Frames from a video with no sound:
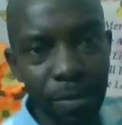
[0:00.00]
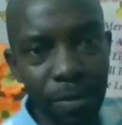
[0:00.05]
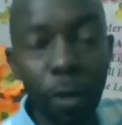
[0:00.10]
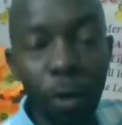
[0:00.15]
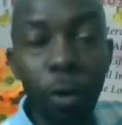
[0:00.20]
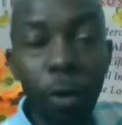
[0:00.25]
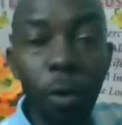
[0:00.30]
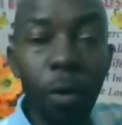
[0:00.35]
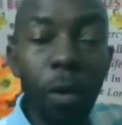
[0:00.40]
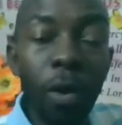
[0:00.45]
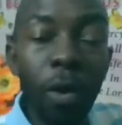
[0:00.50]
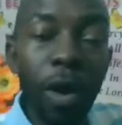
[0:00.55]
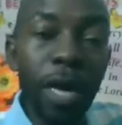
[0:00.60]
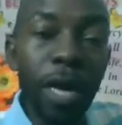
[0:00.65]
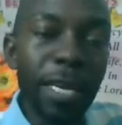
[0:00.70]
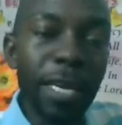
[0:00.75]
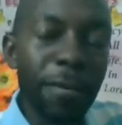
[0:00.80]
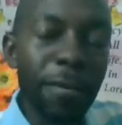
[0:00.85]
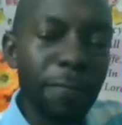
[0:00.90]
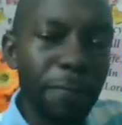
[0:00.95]
Or
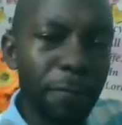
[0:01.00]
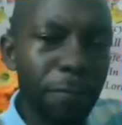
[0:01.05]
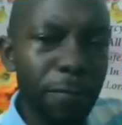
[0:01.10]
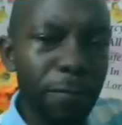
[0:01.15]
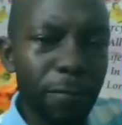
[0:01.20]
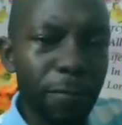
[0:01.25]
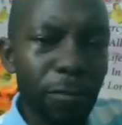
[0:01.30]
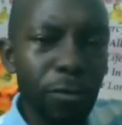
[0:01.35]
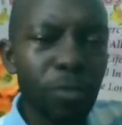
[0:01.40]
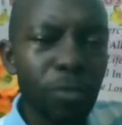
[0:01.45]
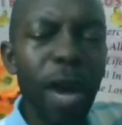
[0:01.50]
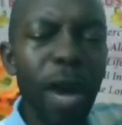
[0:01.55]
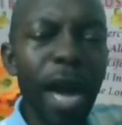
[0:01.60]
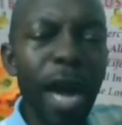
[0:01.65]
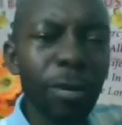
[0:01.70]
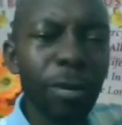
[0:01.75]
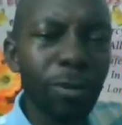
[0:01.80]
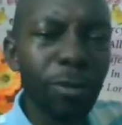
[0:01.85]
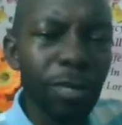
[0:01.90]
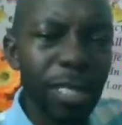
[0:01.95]
if you are
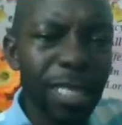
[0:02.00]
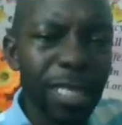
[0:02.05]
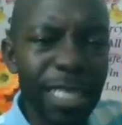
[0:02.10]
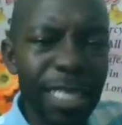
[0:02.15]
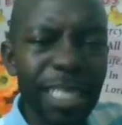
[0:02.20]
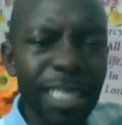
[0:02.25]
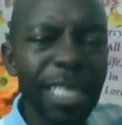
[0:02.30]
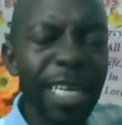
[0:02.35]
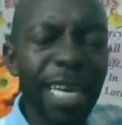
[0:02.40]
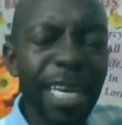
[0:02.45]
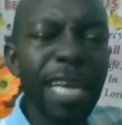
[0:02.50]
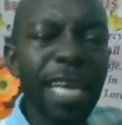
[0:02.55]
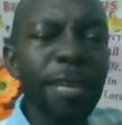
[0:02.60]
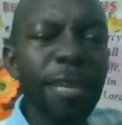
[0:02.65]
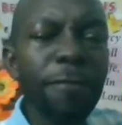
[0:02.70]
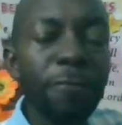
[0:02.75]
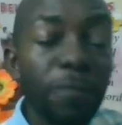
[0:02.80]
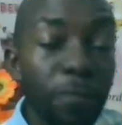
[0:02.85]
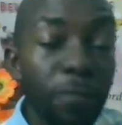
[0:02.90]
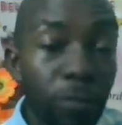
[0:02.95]
not seeing
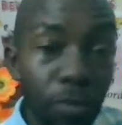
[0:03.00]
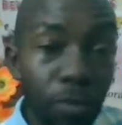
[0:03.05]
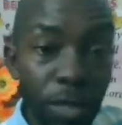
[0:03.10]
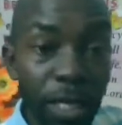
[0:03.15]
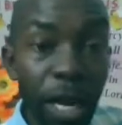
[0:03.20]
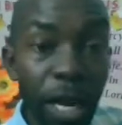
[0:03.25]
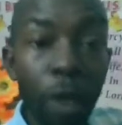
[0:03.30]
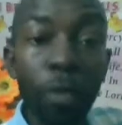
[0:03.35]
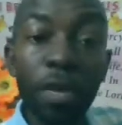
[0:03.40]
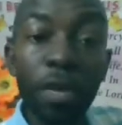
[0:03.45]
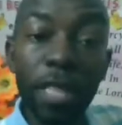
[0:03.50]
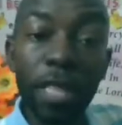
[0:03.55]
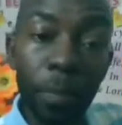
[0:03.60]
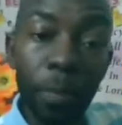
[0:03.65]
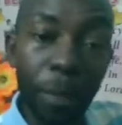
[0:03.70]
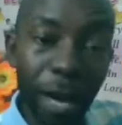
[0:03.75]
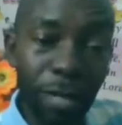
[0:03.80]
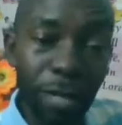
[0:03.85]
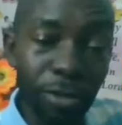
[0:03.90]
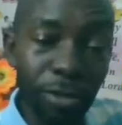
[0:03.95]
any future with the
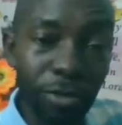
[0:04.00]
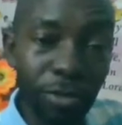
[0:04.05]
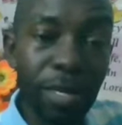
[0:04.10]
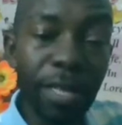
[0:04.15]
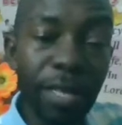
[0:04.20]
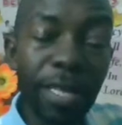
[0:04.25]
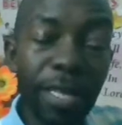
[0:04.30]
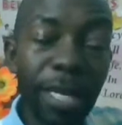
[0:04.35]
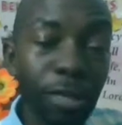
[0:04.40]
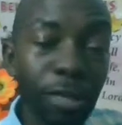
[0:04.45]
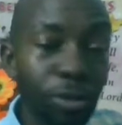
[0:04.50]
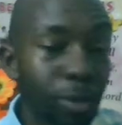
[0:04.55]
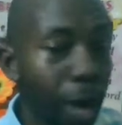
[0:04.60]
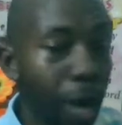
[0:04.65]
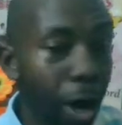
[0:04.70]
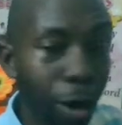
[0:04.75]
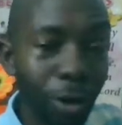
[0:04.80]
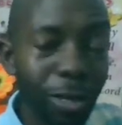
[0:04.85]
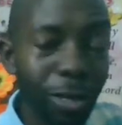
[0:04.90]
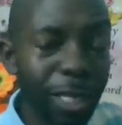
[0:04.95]
person that you are
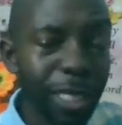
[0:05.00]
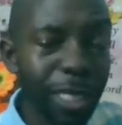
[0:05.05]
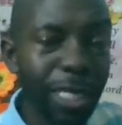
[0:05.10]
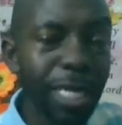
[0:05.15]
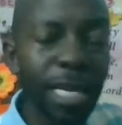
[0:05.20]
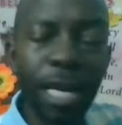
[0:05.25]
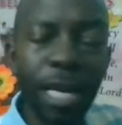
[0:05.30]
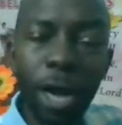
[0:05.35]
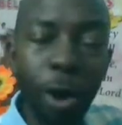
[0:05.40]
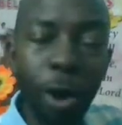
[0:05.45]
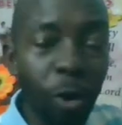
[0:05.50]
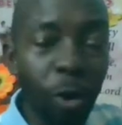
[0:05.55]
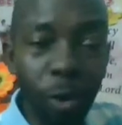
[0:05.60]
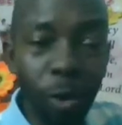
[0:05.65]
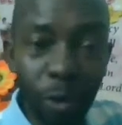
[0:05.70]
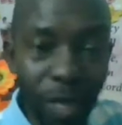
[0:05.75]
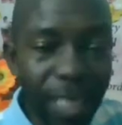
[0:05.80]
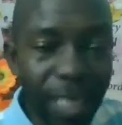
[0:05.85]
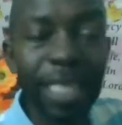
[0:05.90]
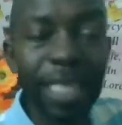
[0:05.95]
courting
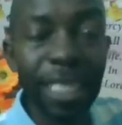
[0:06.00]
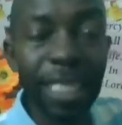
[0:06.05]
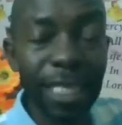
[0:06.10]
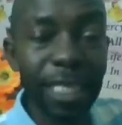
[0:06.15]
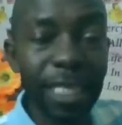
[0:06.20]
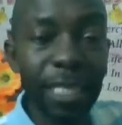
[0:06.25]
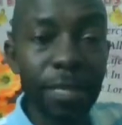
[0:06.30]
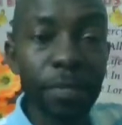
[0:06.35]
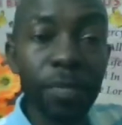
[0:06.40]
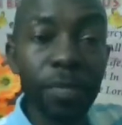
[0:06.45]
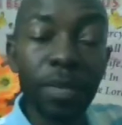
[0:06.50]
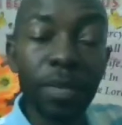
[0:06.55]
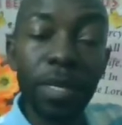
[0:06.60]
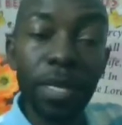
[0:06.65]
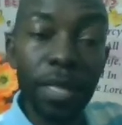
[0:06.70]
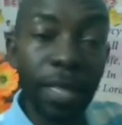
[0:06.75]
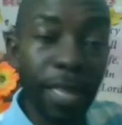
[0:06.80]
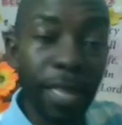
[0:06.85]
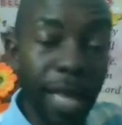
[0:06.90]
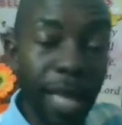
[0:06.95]
or dating,
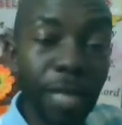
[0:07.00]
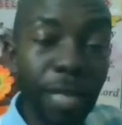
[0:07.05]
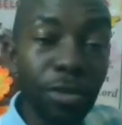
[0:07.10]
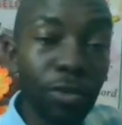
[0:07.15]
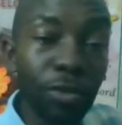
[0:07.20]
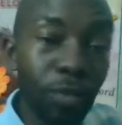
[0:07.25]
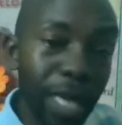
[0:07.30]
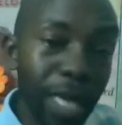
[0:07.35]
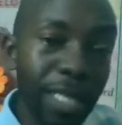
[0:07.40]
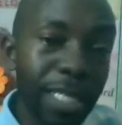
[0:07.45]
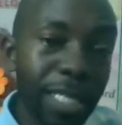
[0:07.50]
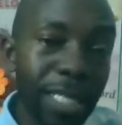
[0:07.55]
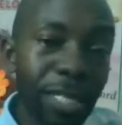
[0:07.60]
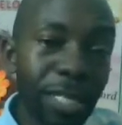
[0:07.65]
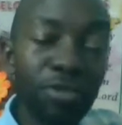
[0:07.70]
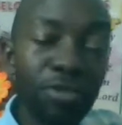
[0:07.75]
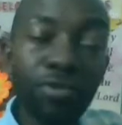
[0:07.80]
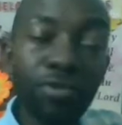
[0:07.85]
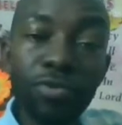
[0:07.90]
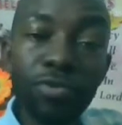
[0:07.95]
and you want it
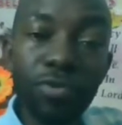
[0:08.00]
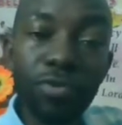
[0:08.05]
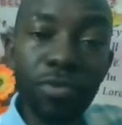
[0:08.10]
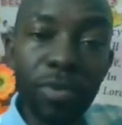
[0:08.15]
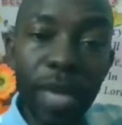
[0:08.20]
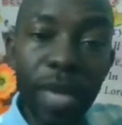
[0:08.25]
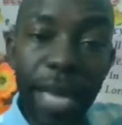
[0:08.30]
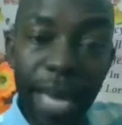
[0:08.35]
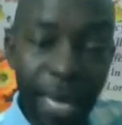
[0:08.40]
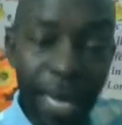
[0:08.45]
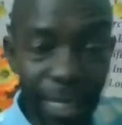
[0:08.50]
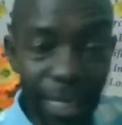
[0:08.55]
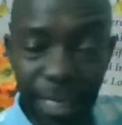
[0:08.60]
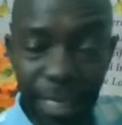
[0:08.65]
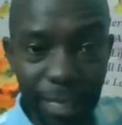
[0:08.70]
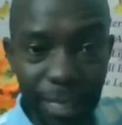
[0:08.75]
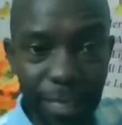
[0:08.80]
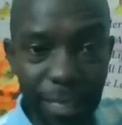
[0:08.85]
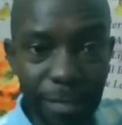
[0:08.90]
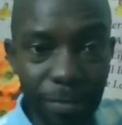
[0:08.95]
to end